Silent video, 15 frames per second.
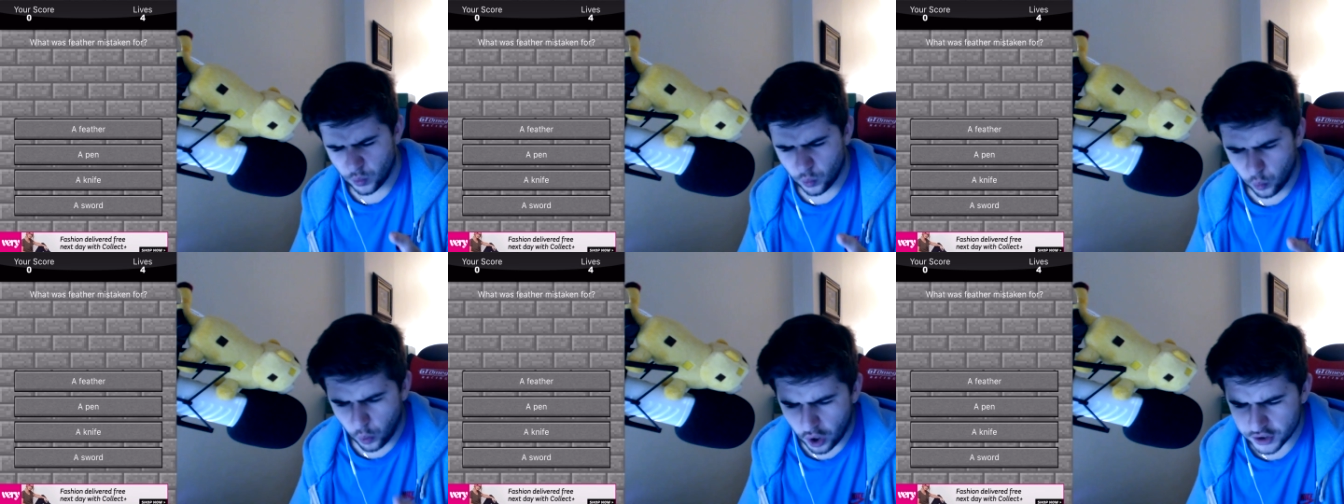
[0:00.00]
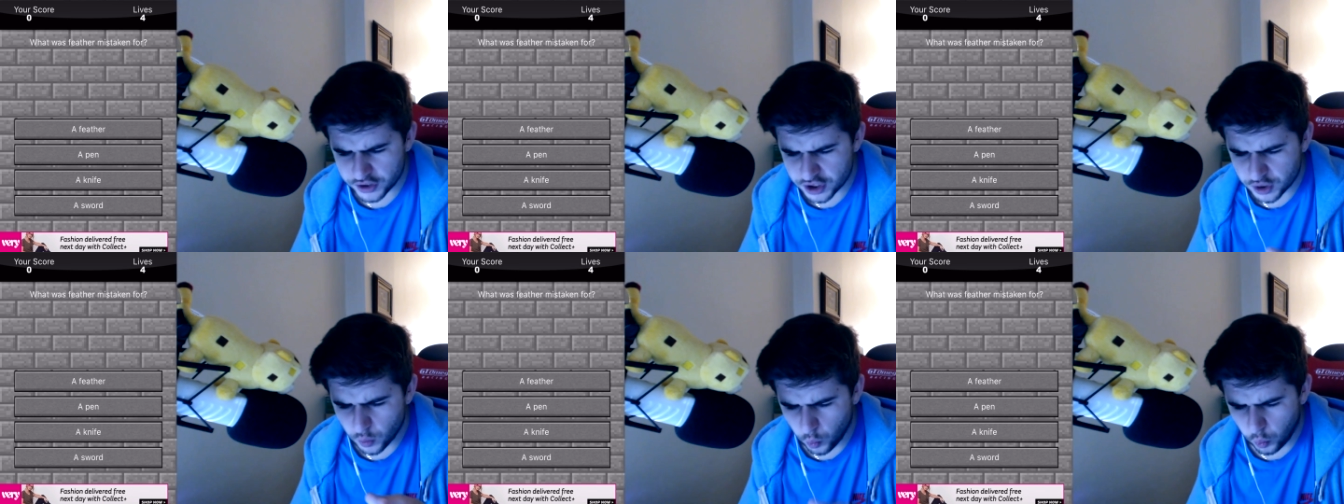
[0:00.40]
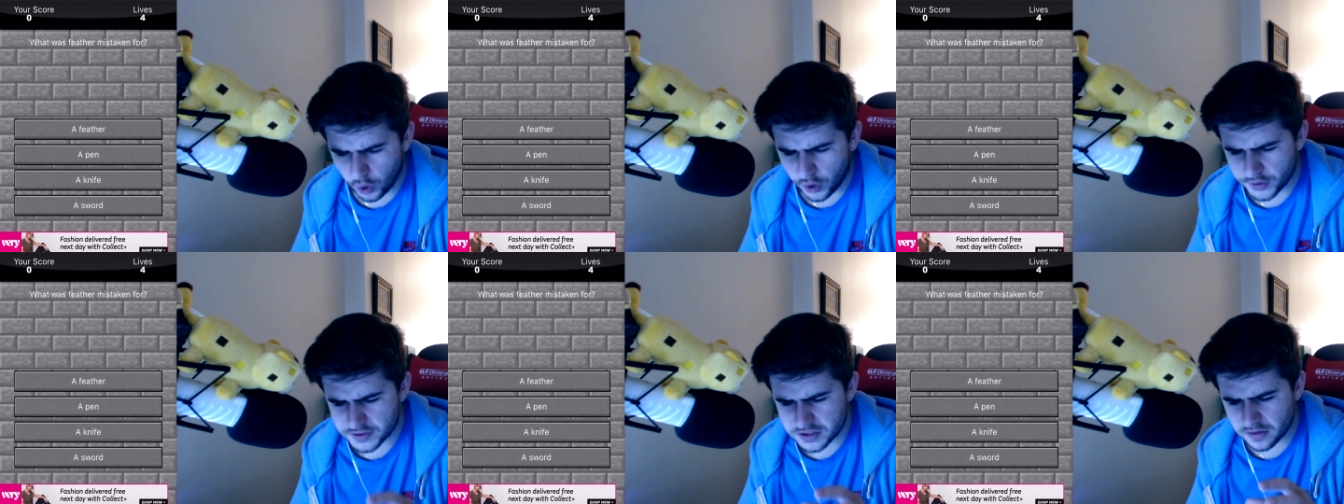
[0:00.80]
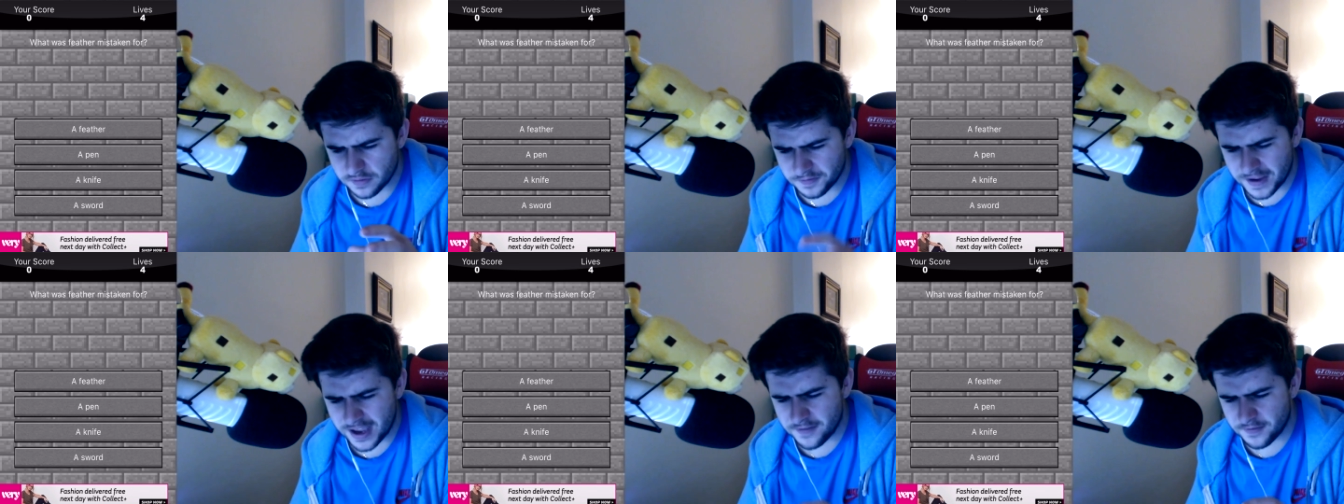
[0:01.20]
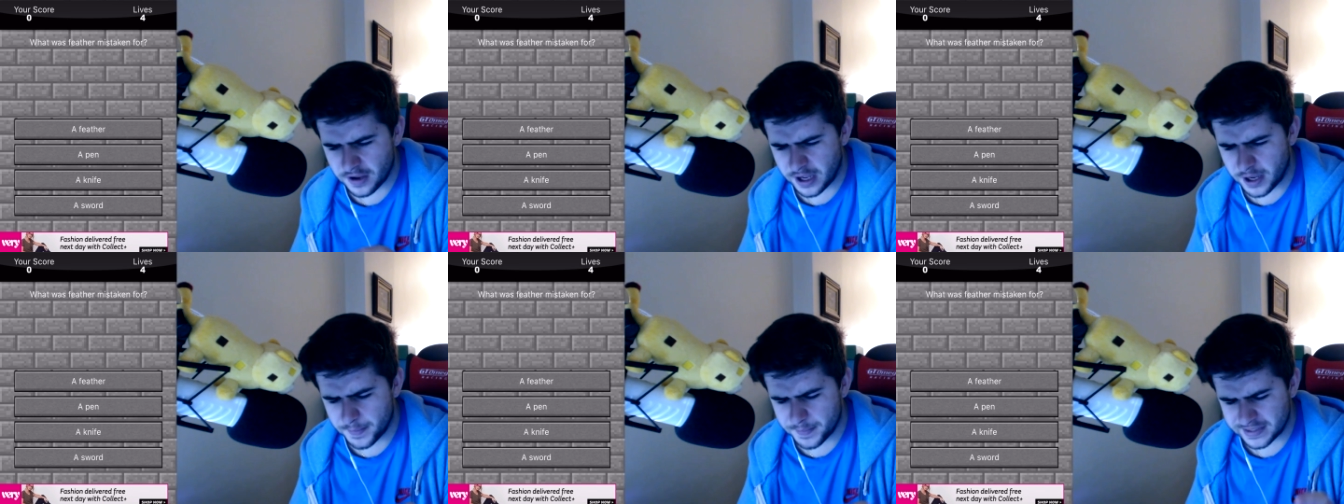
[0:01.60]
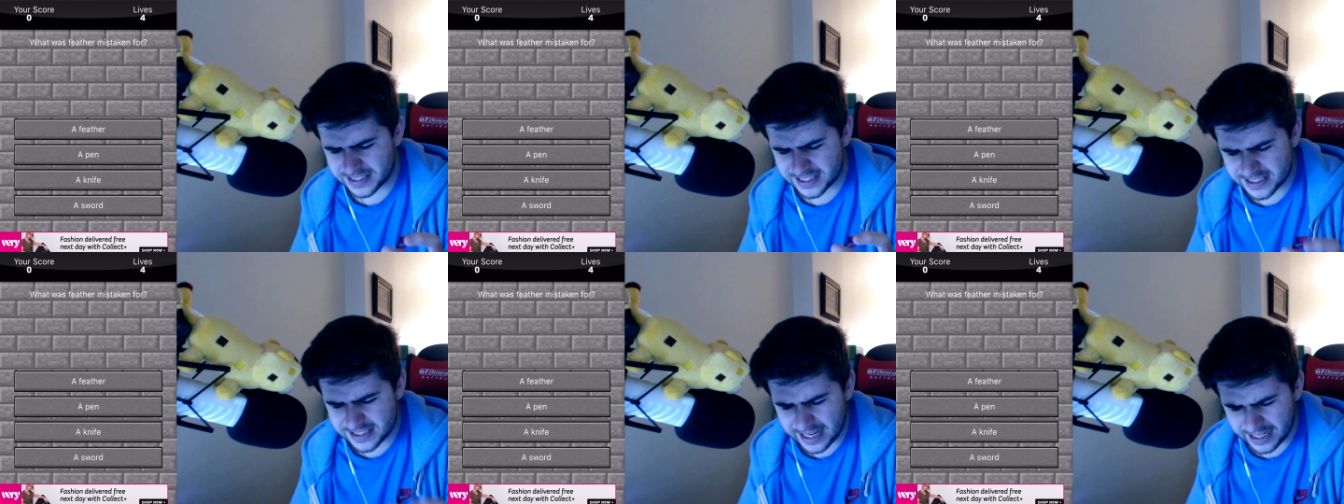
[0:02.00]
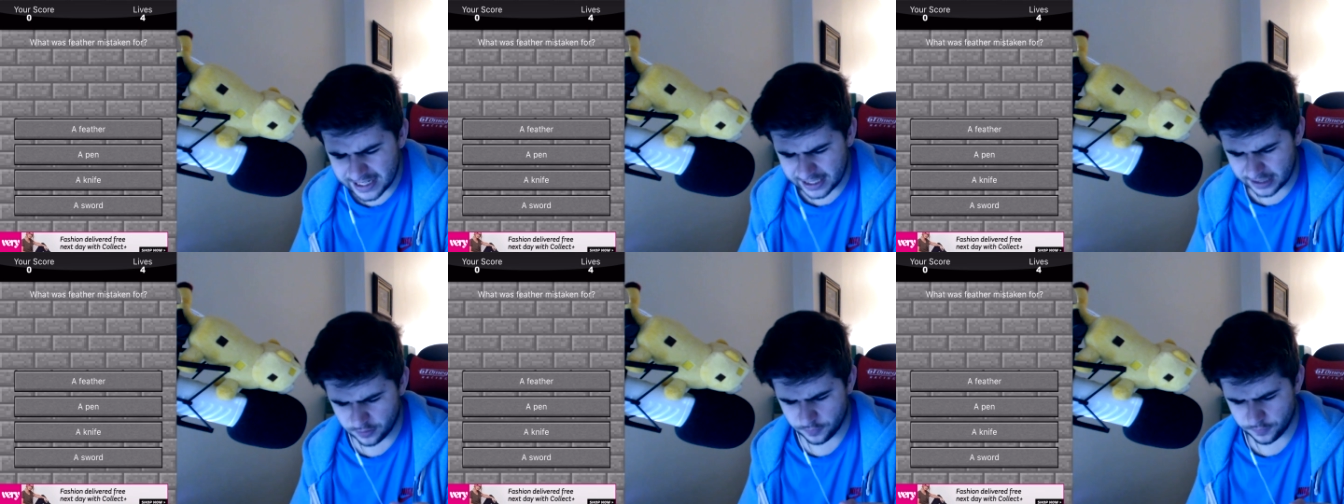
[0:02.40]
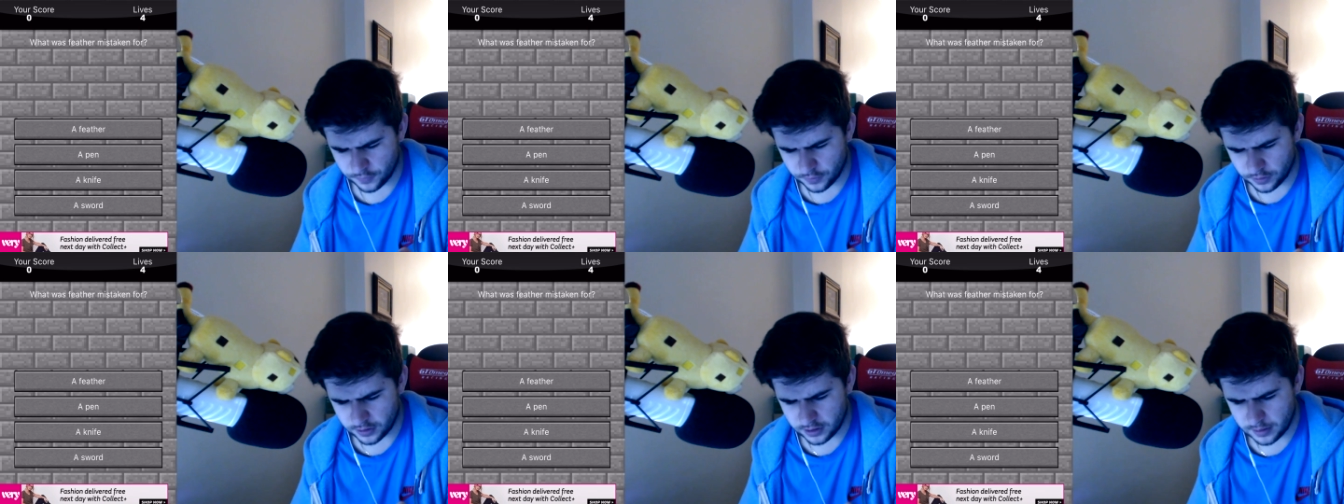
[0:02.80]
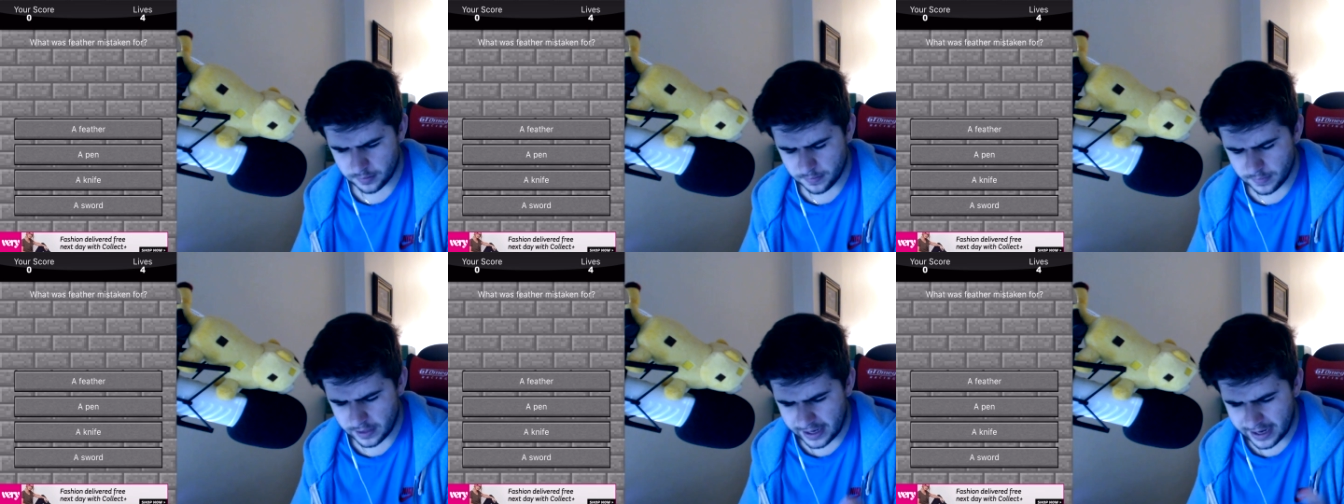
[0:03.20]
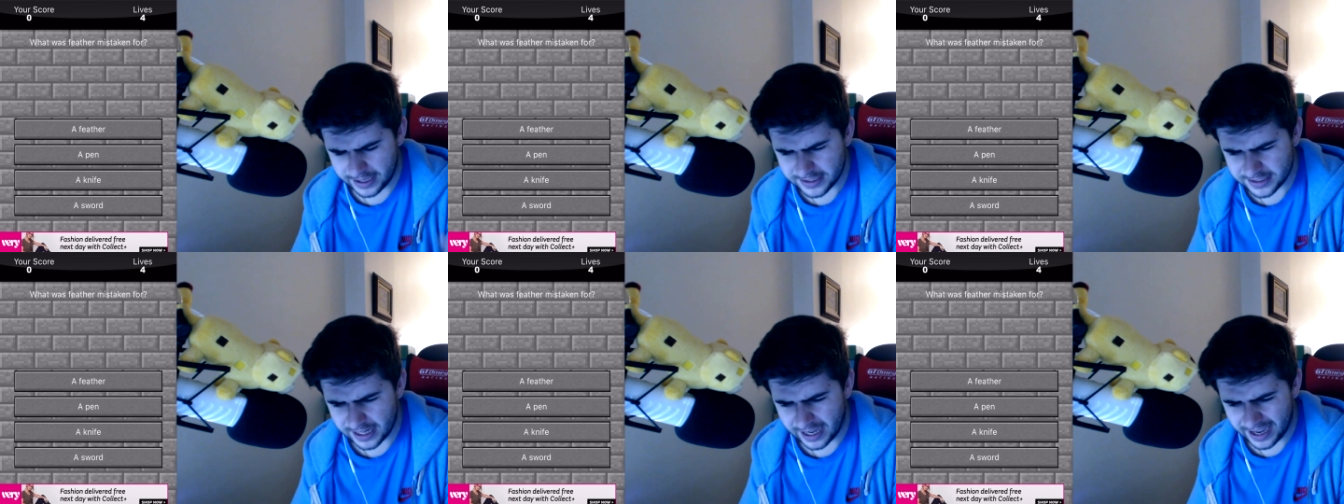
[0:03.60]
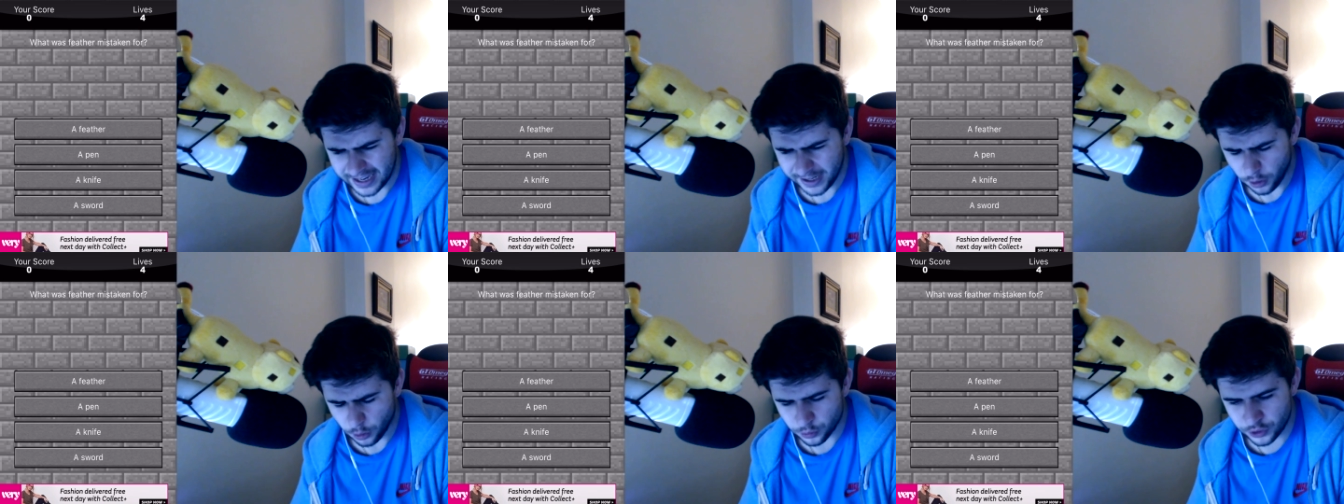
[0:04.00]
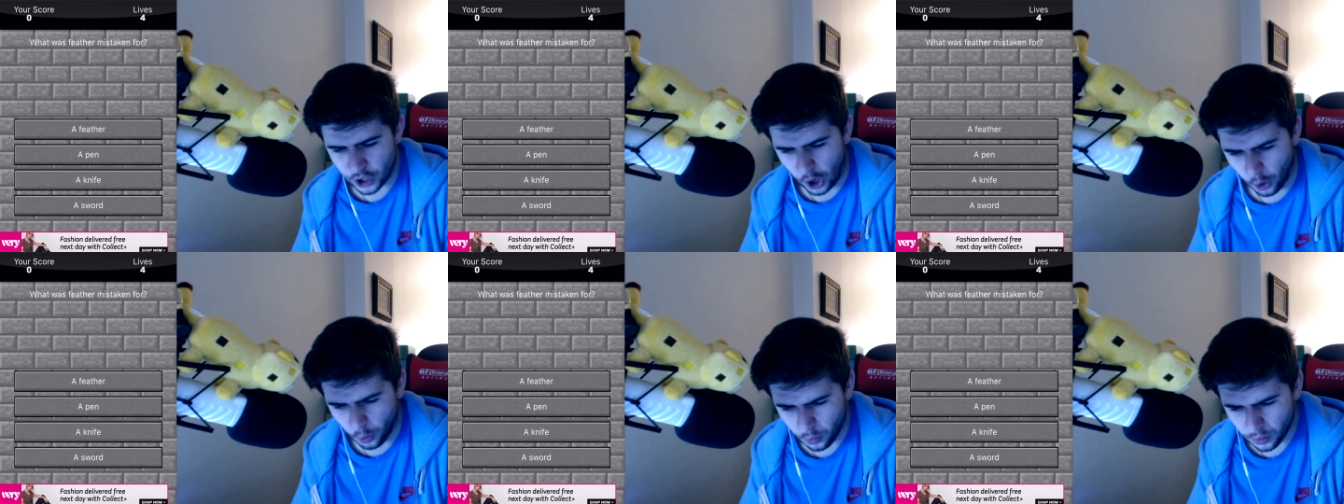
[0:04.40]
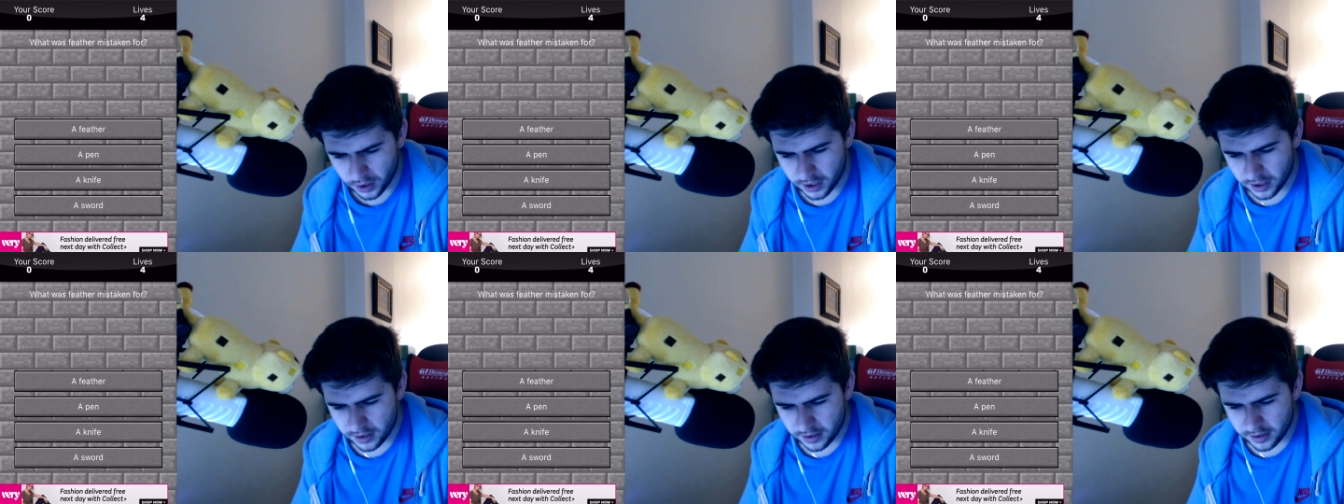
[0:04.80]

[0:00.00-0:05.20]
What was Feather mistaken for? I, I don't know.